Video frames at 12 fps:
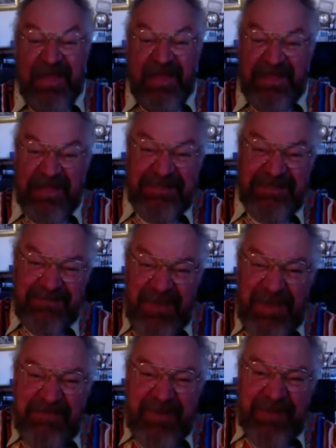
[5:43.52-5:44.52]
There's
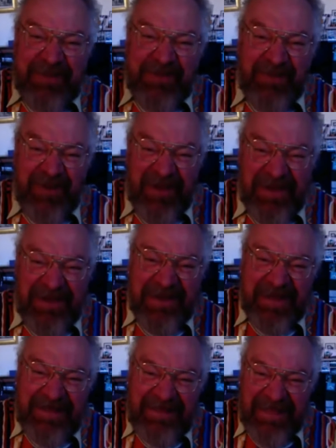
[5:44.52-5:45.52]
people who earn
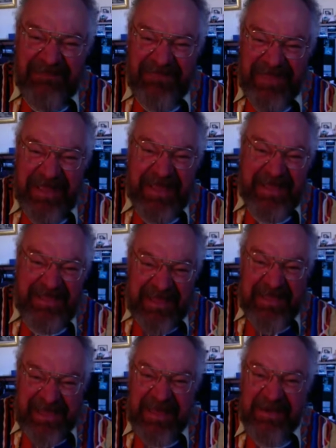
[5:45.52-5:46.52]
a living
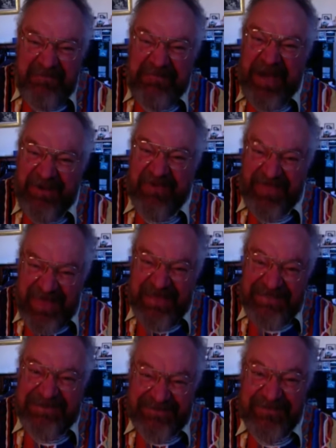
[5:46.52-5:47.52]
thinking about
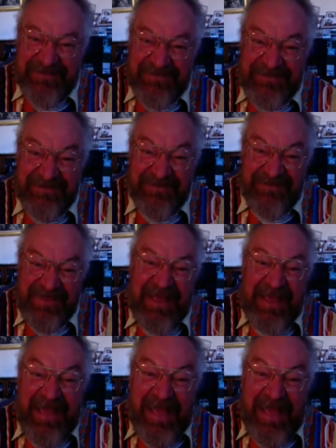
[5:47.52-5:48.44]
that sort of thing.